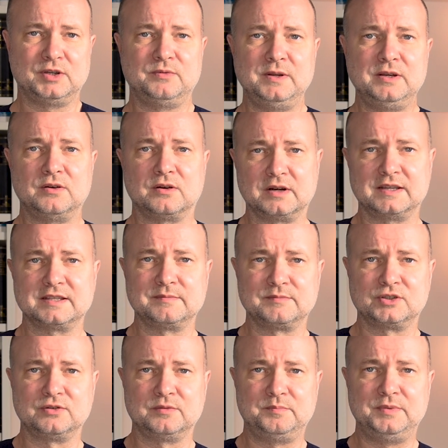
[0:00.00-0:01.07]
between orgasms
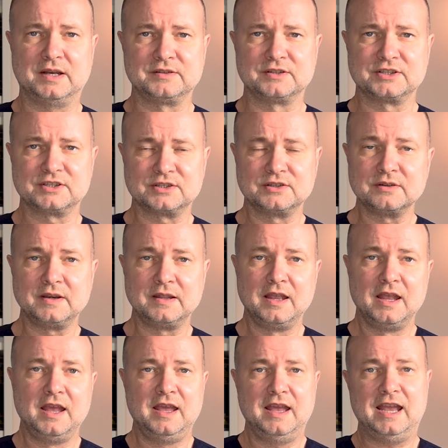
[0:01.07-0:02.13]
should be understood
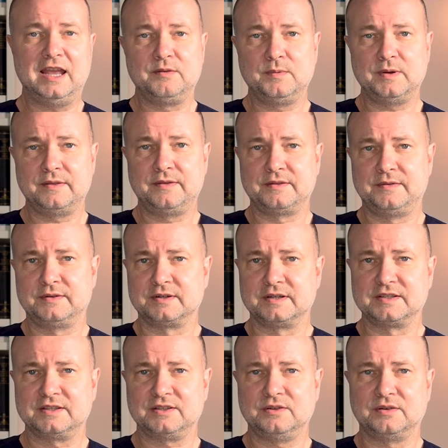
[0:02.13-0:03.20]
and whether there
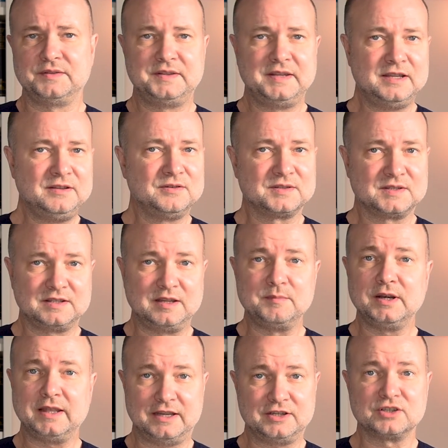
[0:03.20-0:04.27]
is continuous
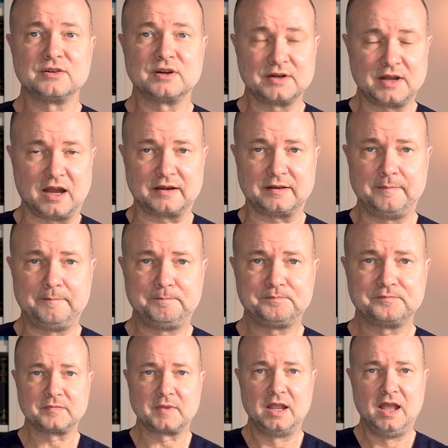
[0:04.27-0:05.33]
stimulation or not.
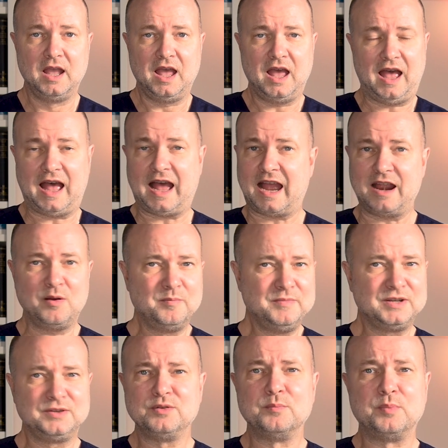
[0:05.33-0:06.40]
I don't
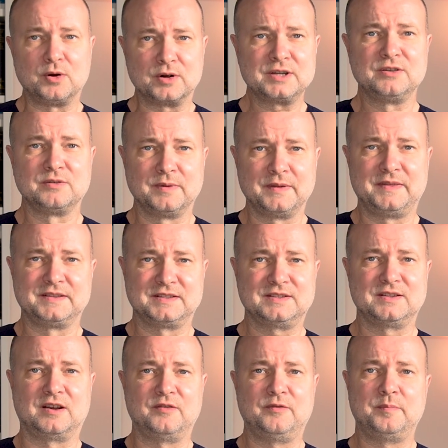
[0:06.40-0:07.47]
mean to bore you with this
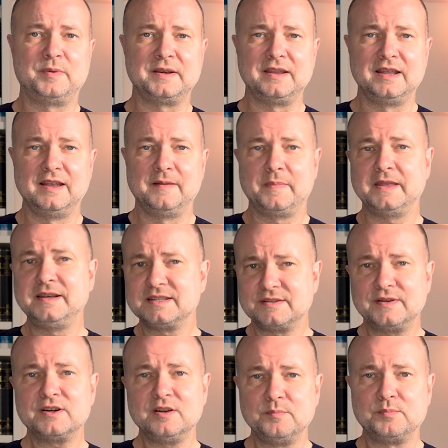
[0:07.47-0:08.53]
stuff, but it is
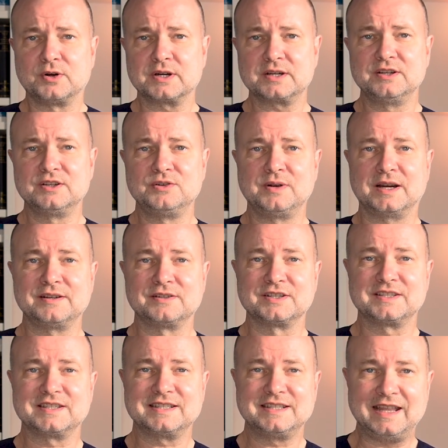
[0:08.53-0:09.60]
very important to
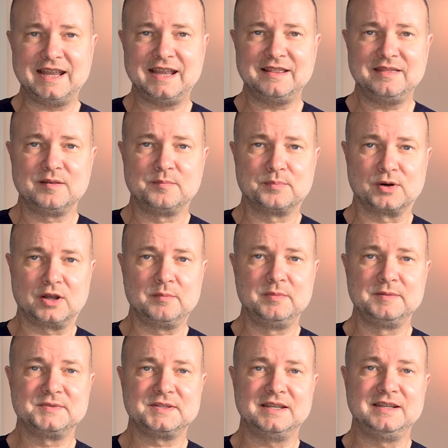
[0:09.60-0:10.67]
understand the
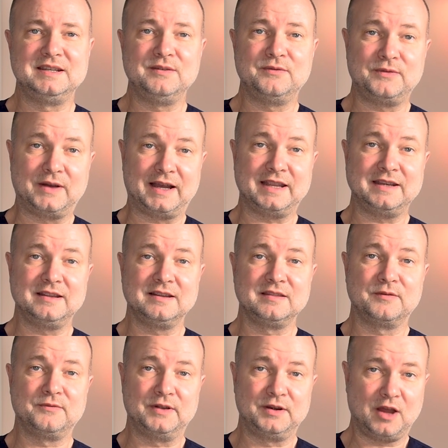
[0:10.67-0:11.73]
problems in defining
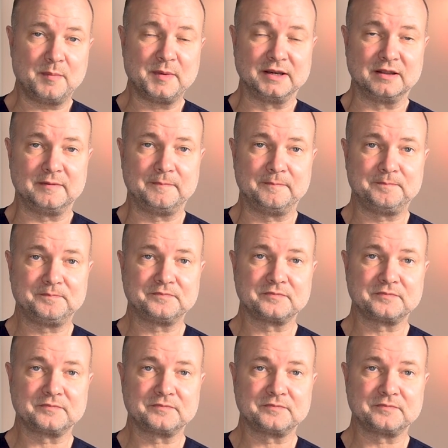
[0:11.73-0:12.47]
the phenomenon.